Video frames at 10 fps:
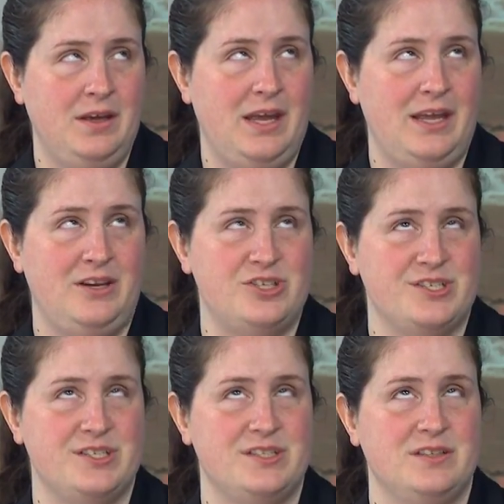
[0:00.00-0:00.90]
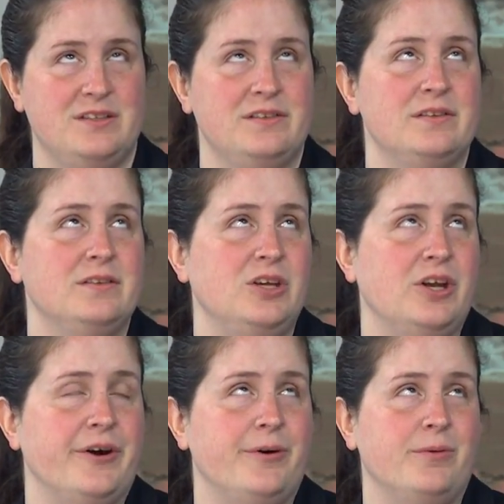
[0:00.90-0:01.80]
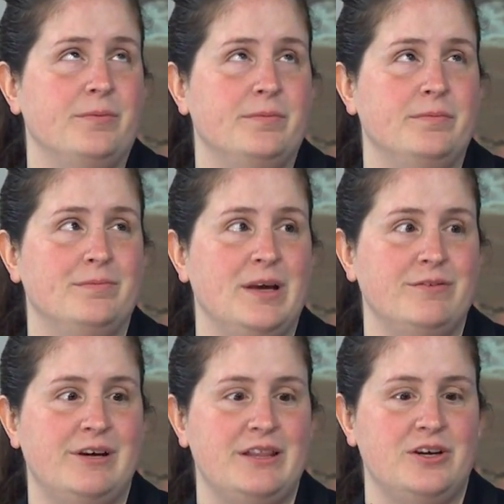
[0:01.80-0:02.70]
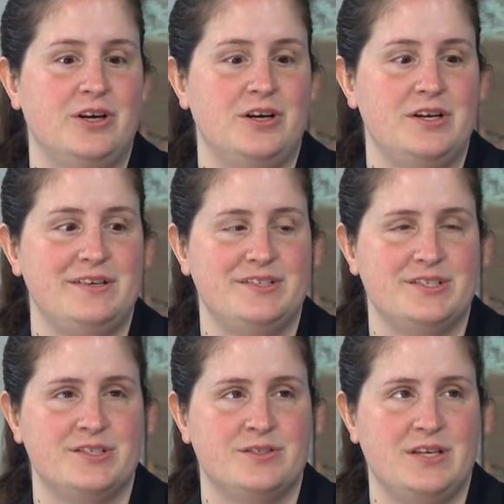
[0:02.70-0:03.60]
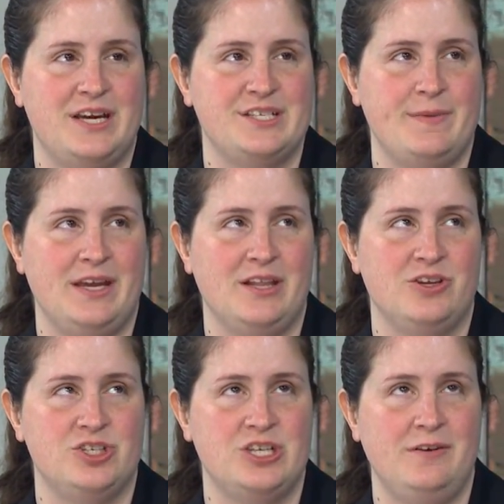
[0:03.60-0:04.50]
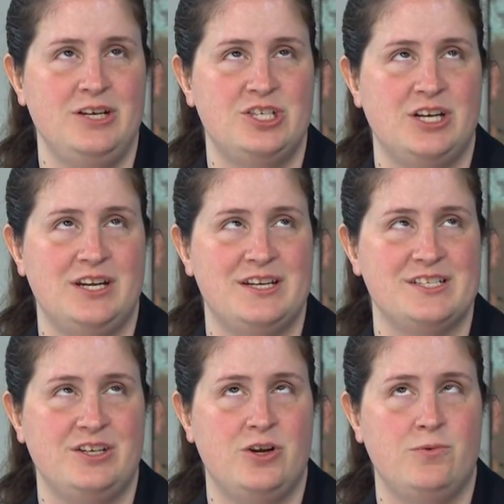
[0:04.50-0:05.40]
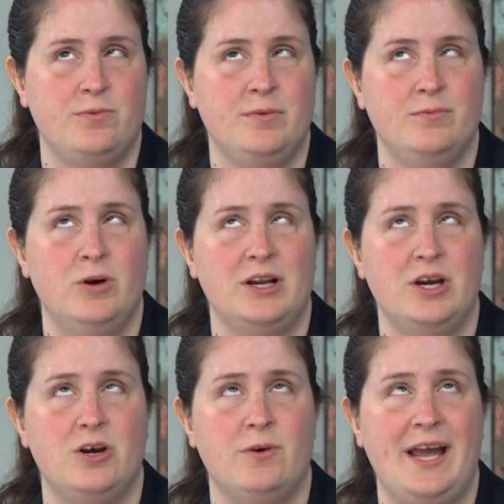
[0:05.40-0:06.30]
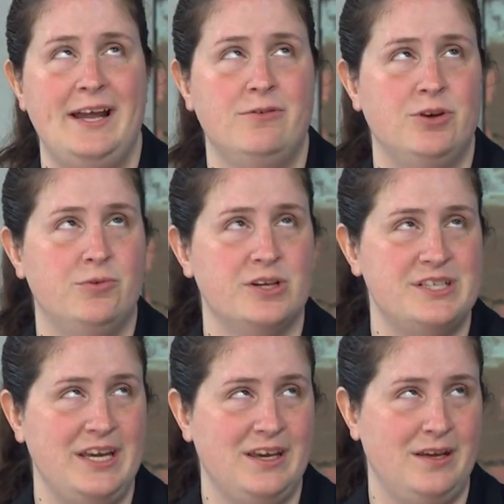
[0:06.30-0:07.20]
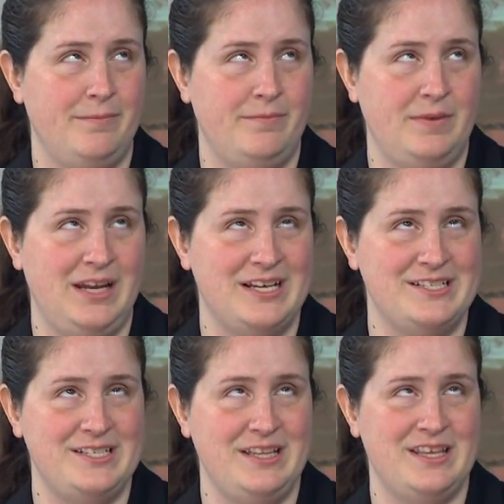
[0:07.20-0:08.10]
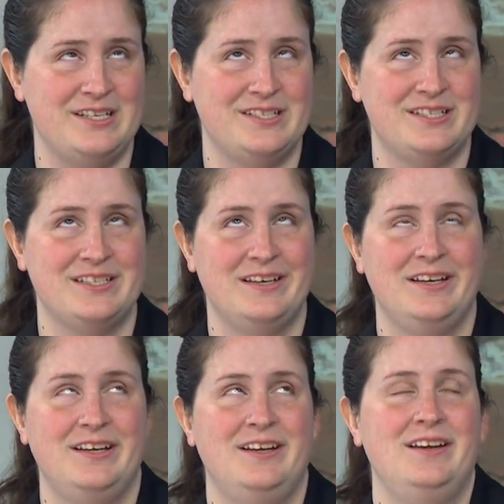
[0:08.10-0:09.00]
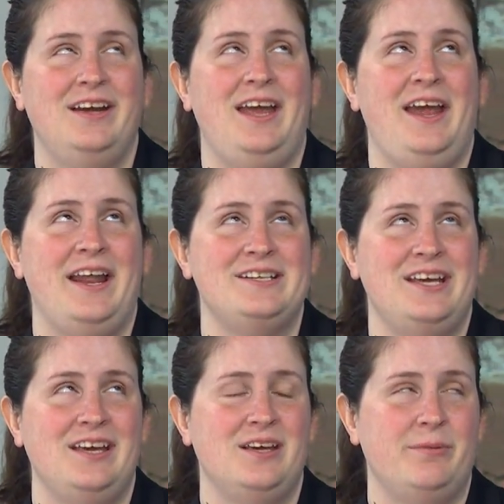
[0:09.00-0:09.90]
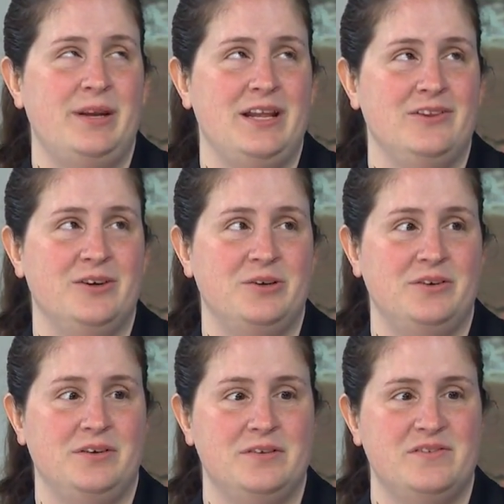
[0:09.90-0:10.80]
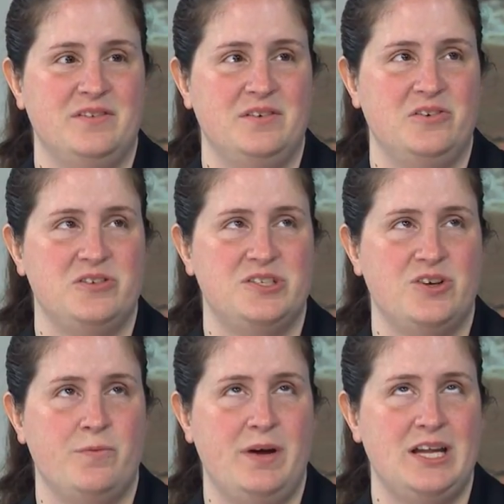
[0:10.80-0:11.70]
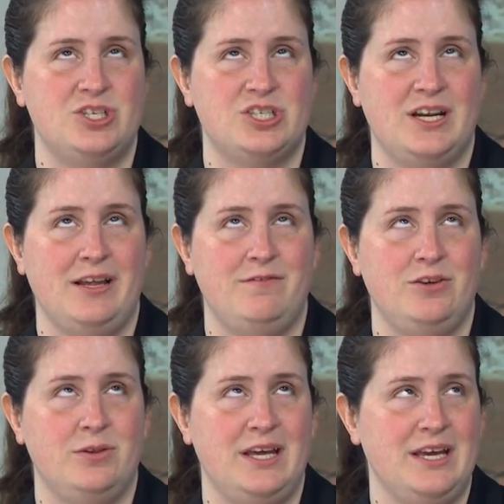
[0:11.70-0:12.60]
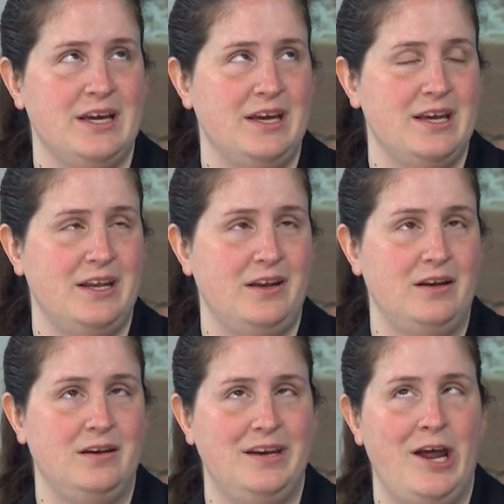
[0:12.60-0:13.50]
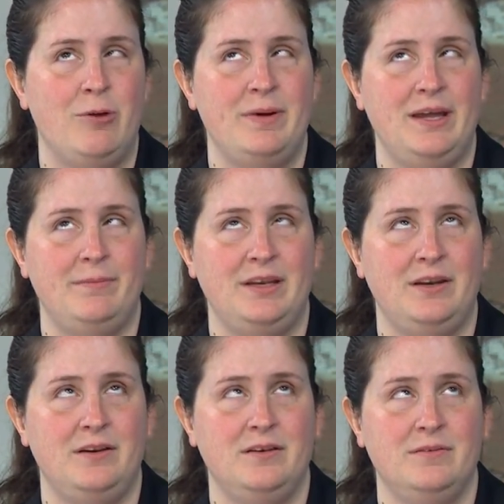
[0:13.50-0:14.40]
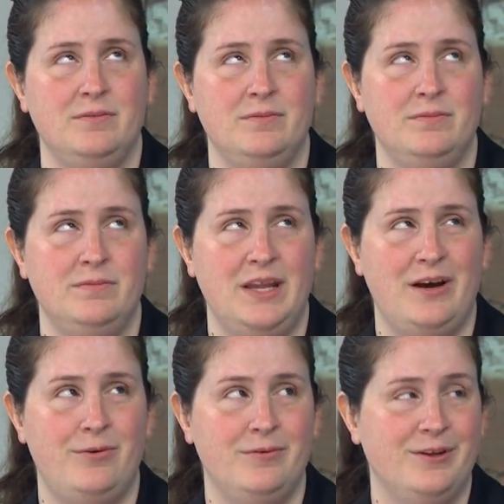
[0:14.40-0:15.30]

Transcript: and just, you know, my father is has macular degeneration and doesn't know where to go and I don't know where to take him and I see this and I take him and I learn so much and I feel like I can help him and now.